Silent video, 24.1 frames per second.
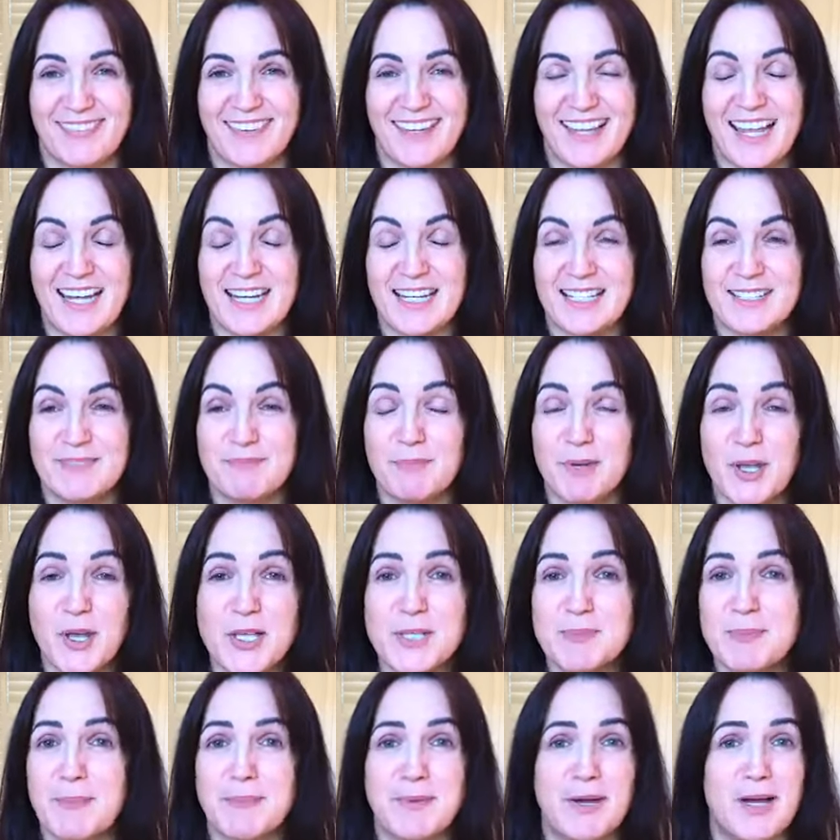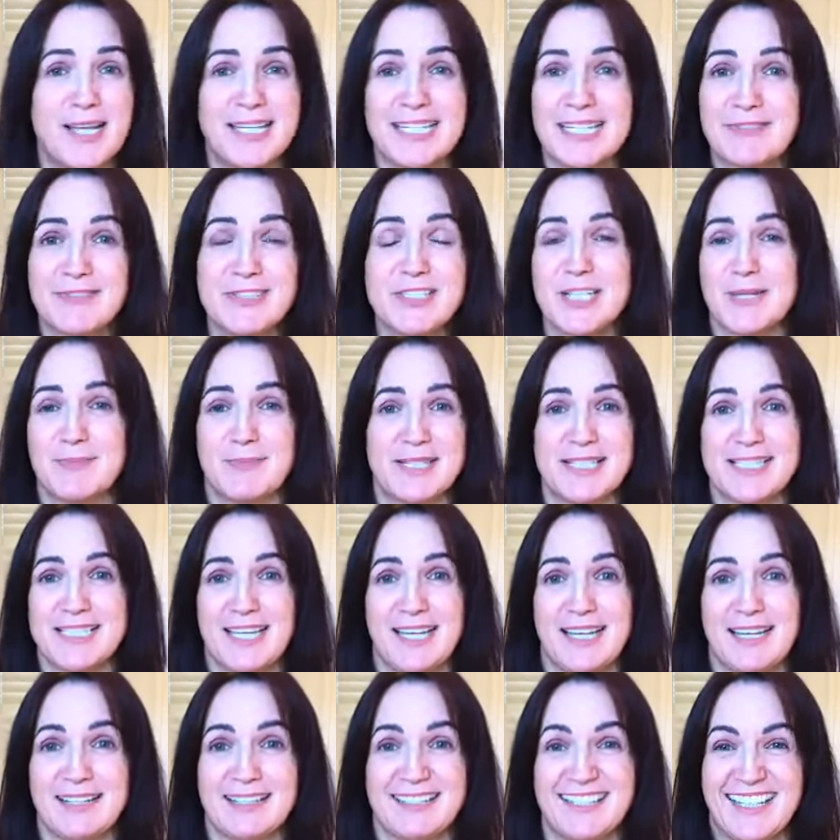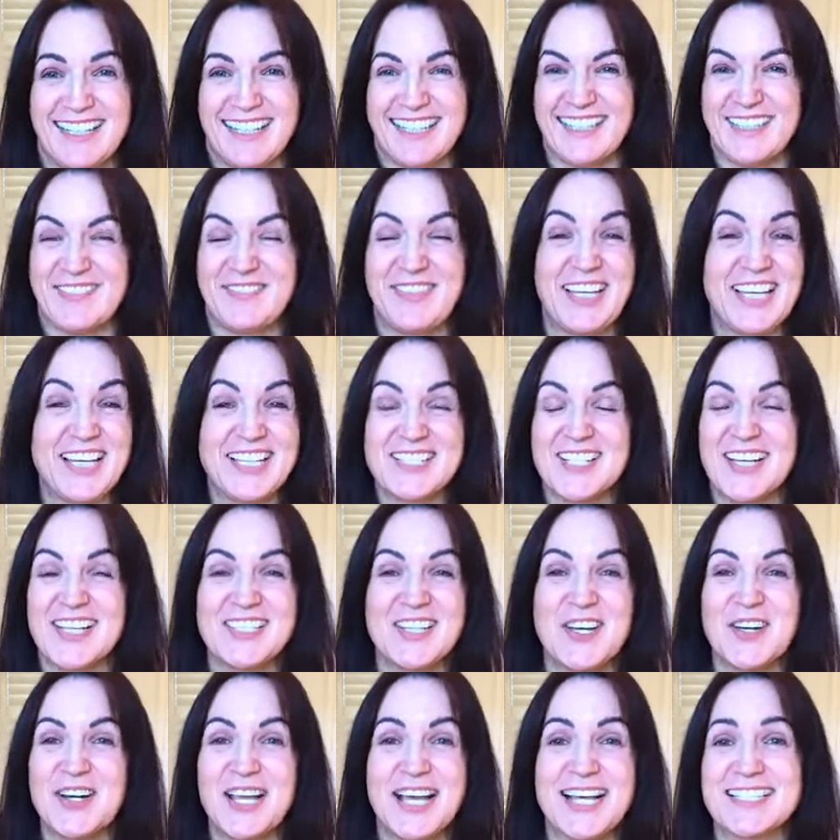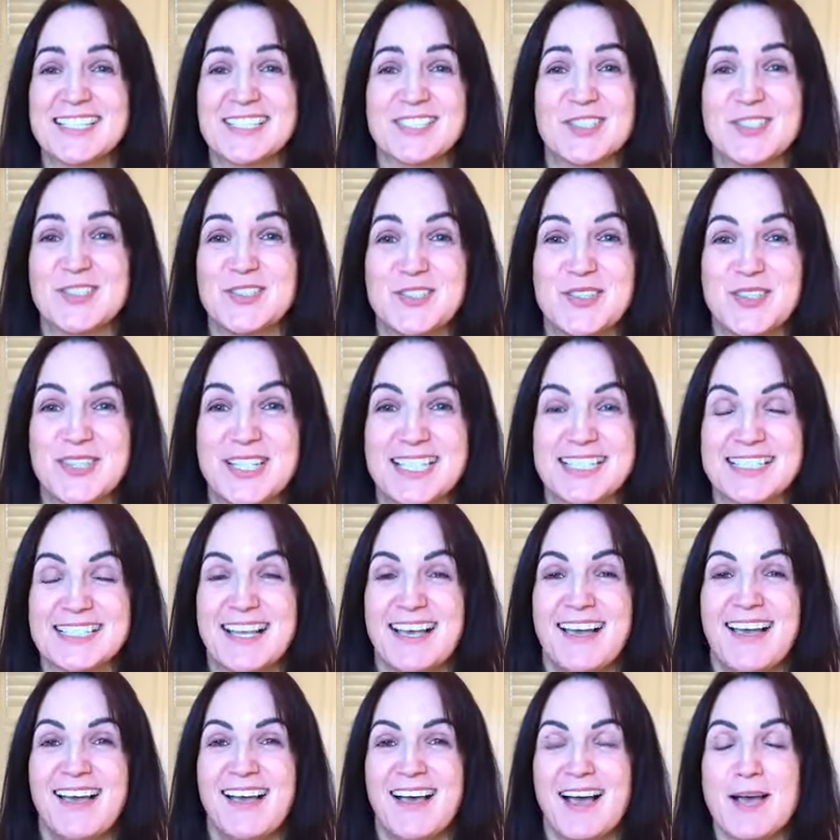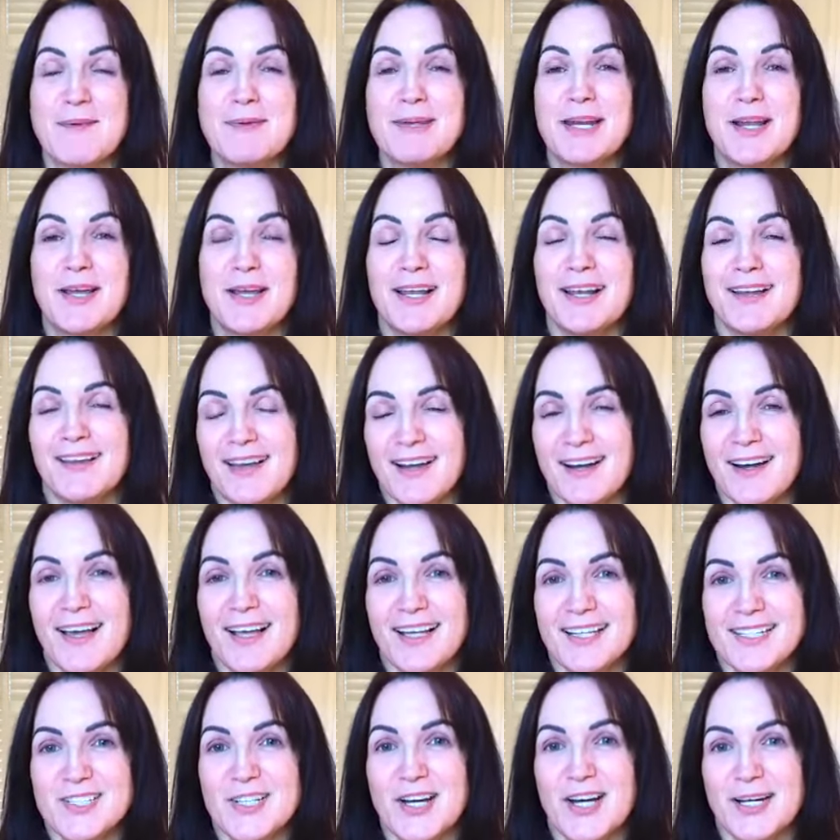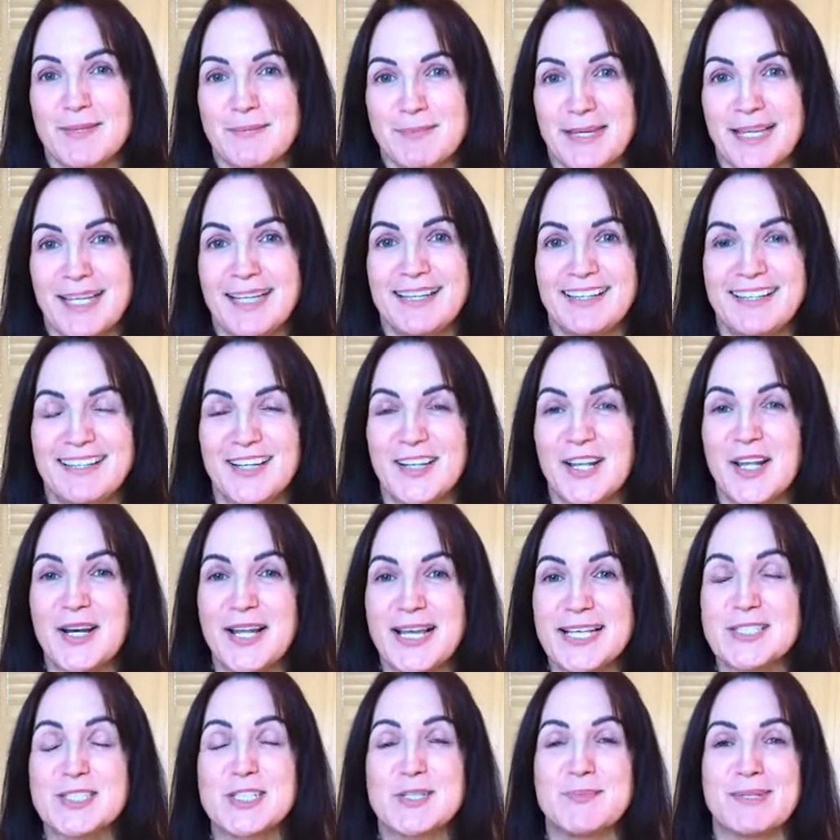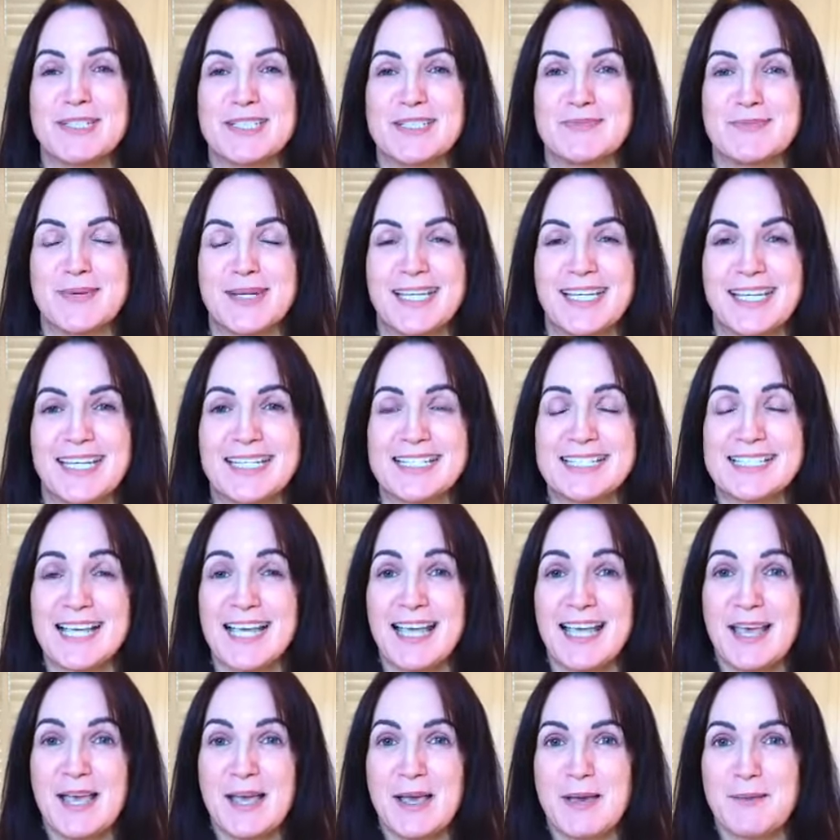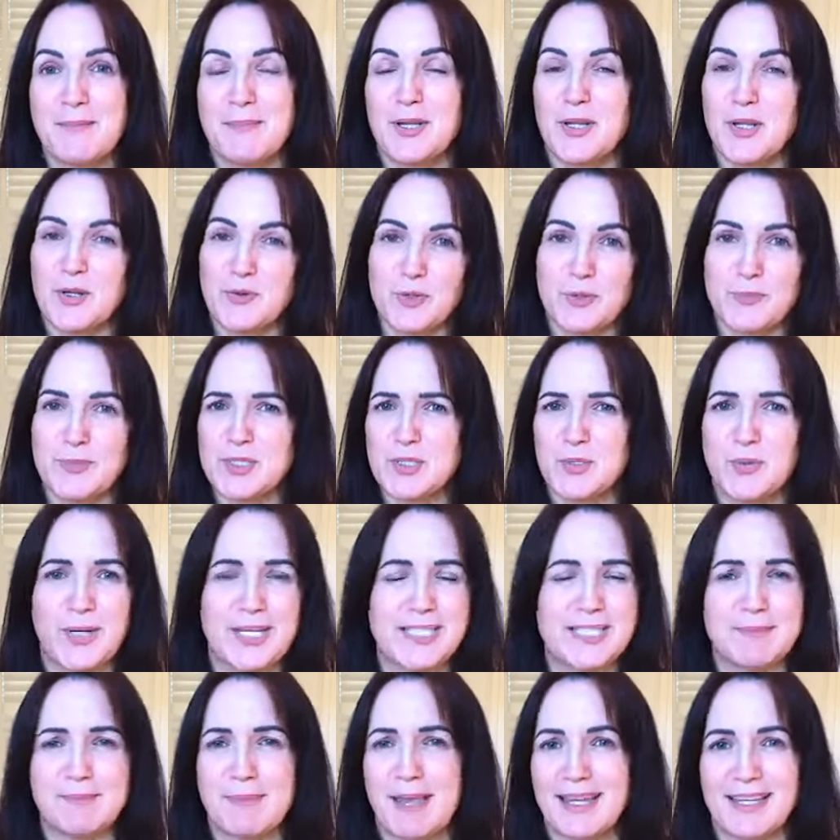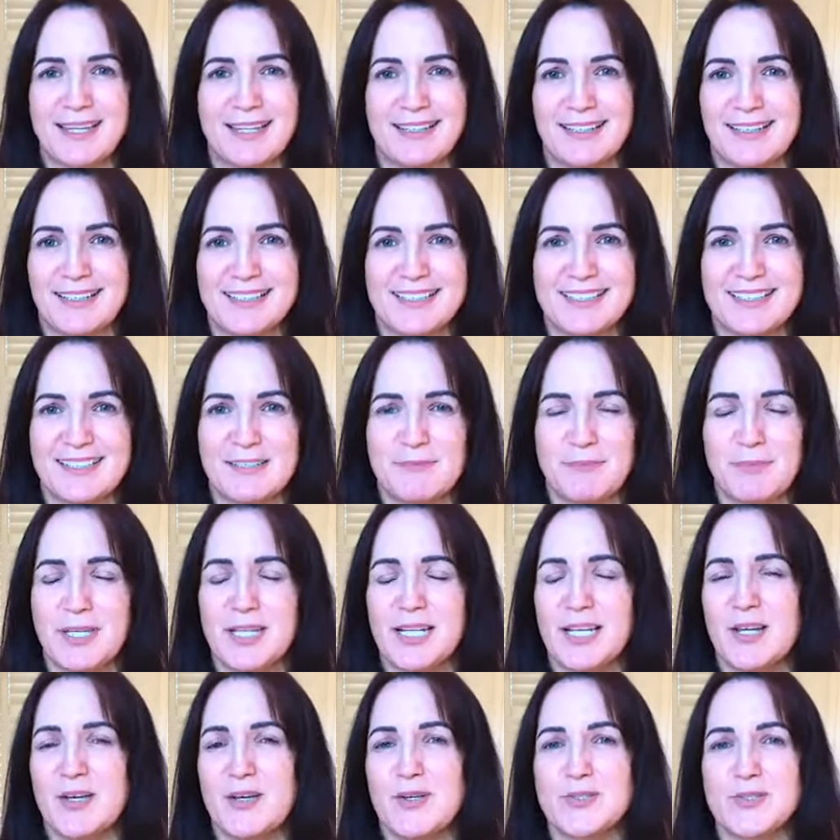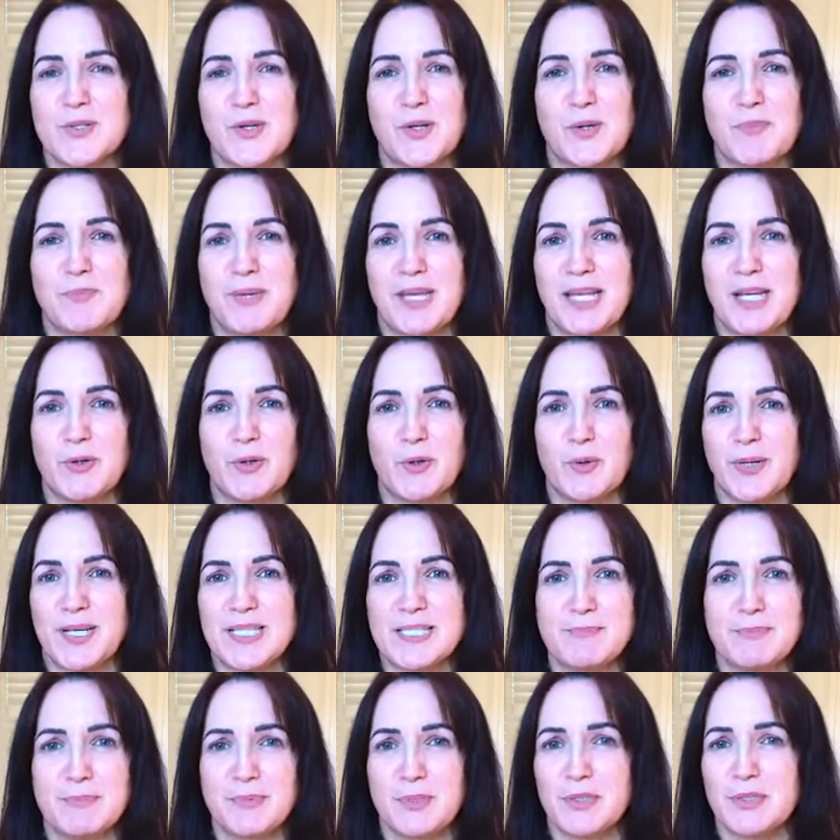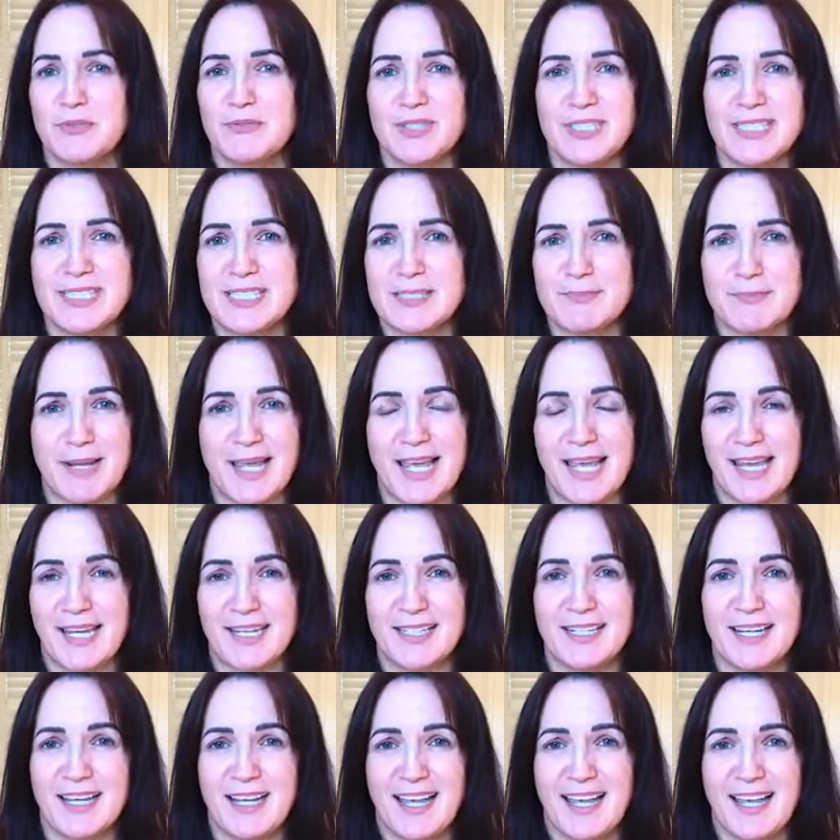And it blows my mind every time I see it because I don't ask her to do this. I mean, I'd like a tidy bed. I don't ask too much of my kids, but her room is always immaculate. The pillows on her bed are always beautifully displayed.